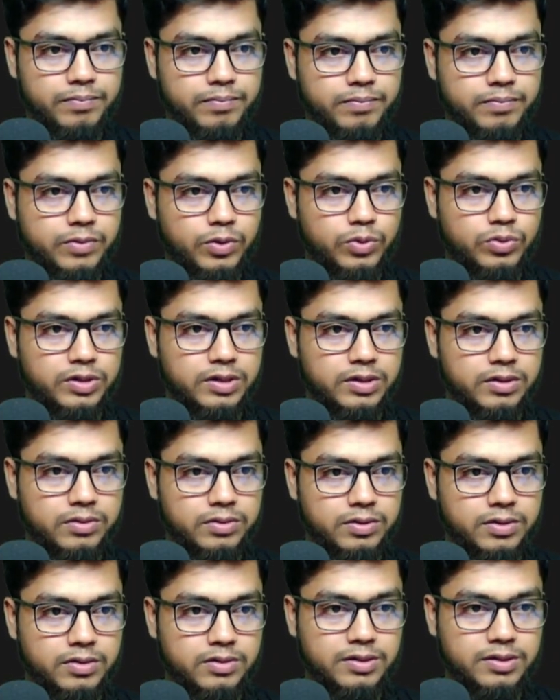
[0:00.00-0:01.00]
Okay,
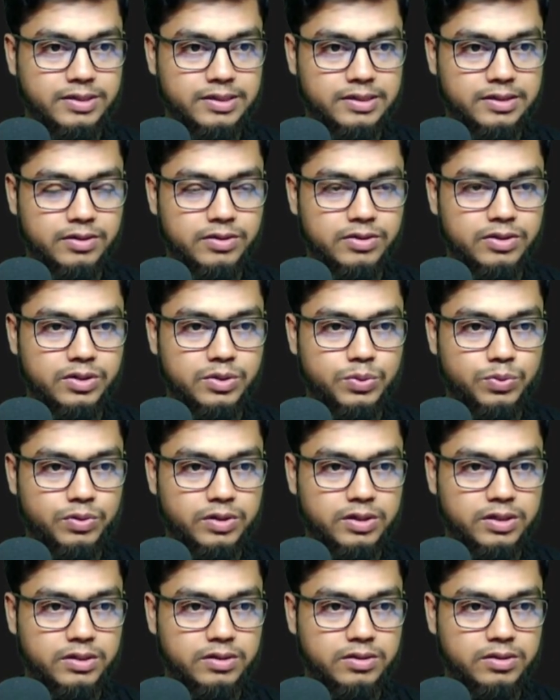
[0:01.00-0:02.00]
they're still
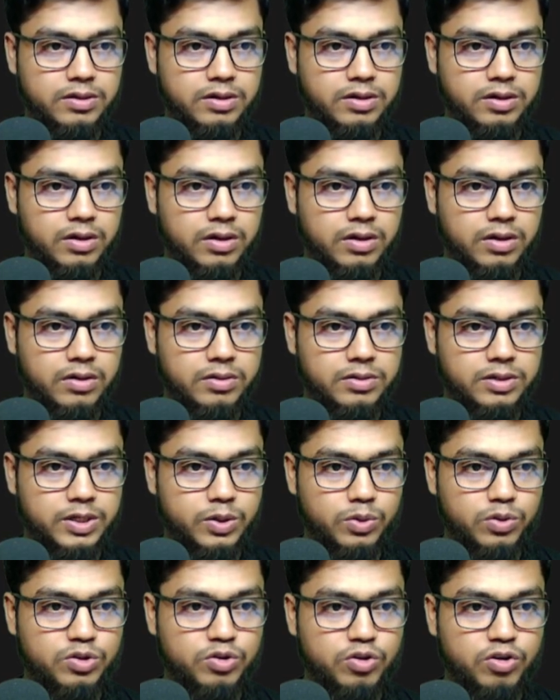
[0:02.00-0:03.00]
creating the
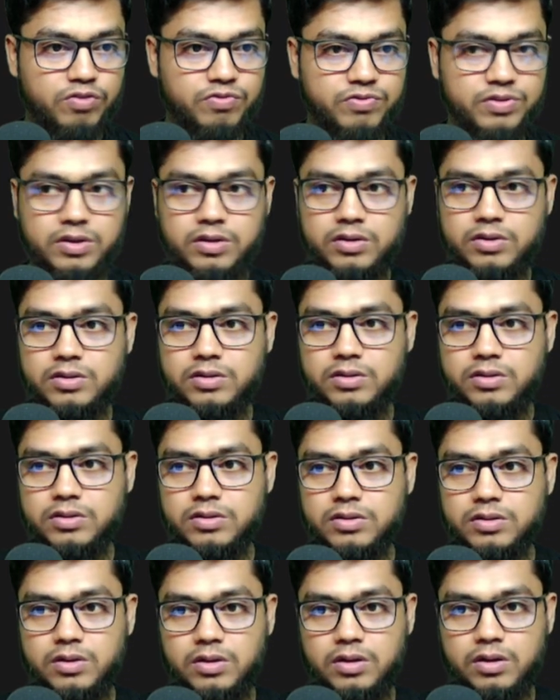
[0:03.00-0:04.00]
Tailwind
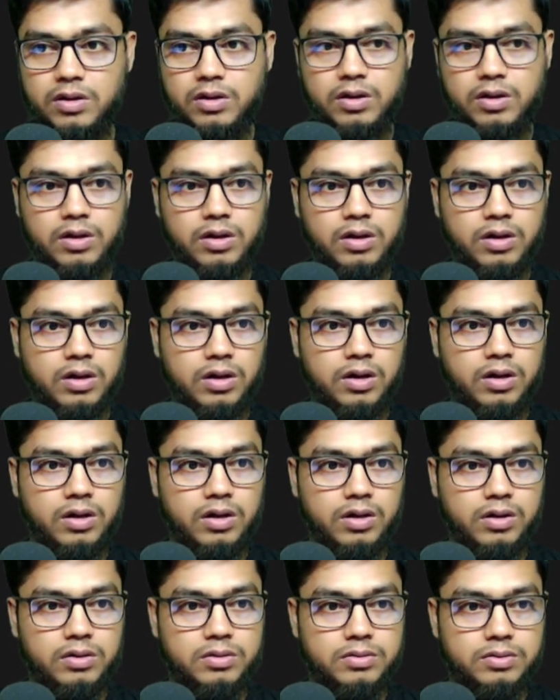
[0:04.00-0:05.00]
configurations.
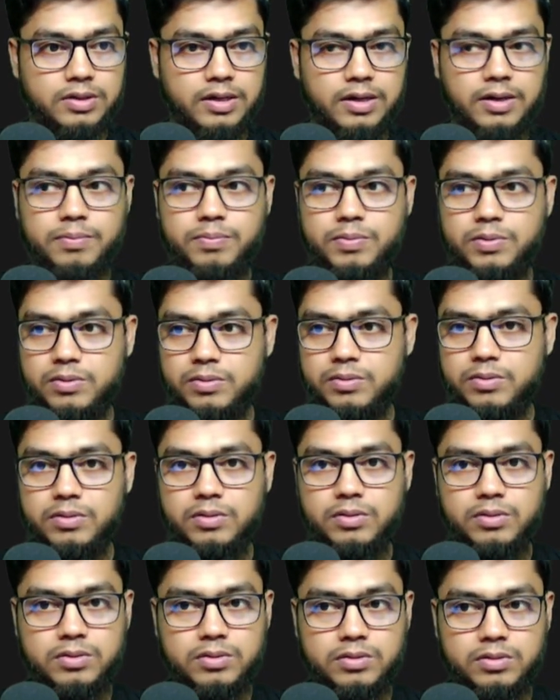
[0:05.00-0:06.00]
Yep,
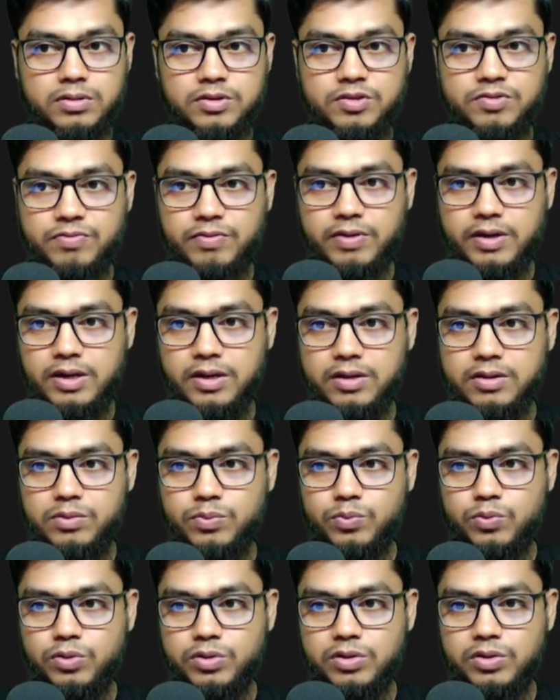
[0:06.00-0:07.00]
this
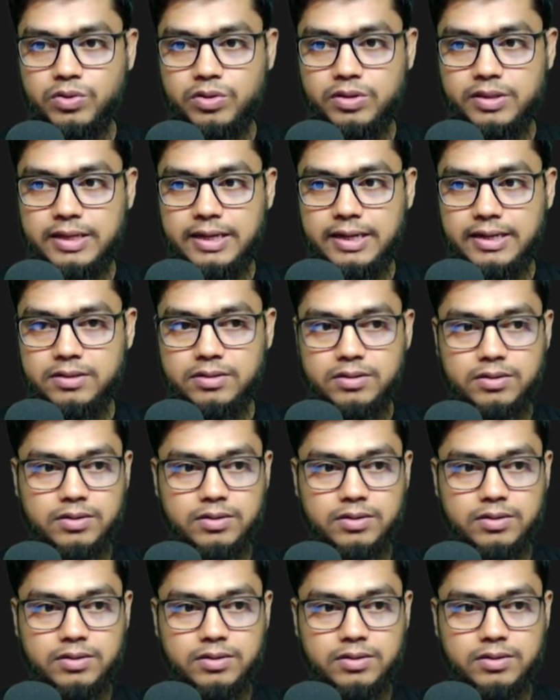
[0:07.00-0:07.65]
file, working on that.